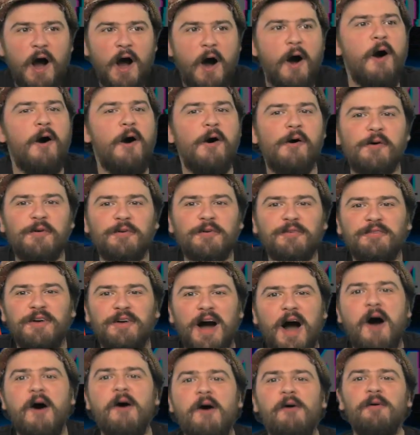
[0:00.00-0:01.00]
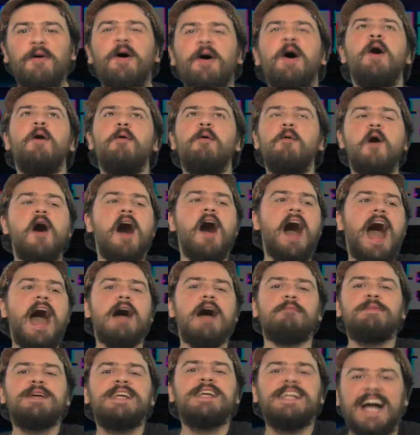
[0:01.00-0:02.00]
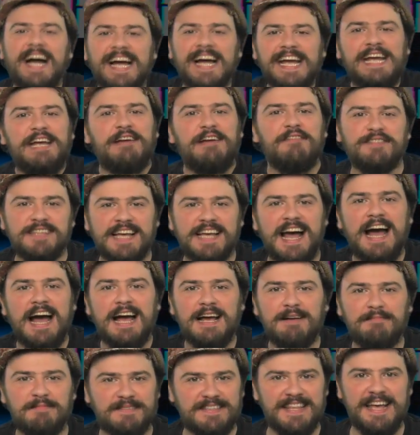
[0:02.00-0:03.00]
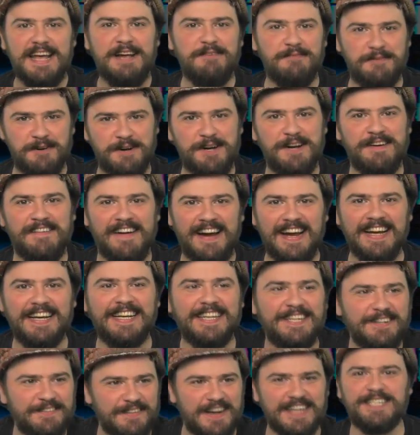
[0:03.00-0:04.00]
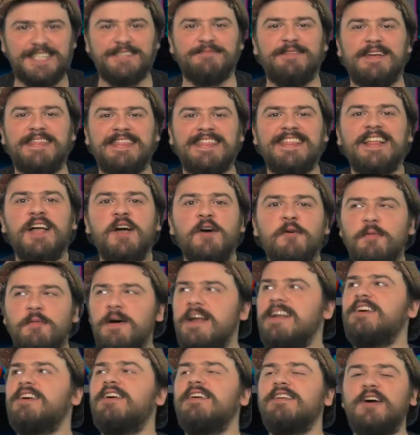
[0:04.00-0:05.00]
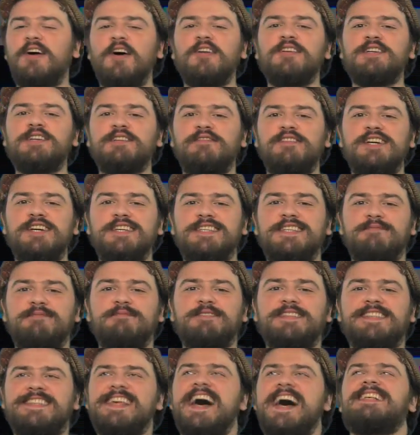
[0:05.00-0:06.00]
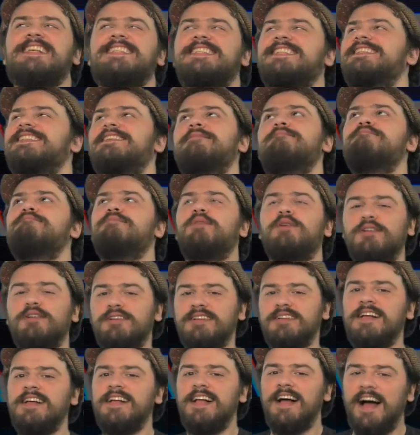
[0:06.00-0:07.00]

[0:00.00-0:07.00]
Oh, what happy, naive times they were, eh? Can you imagine when controversy was that simple?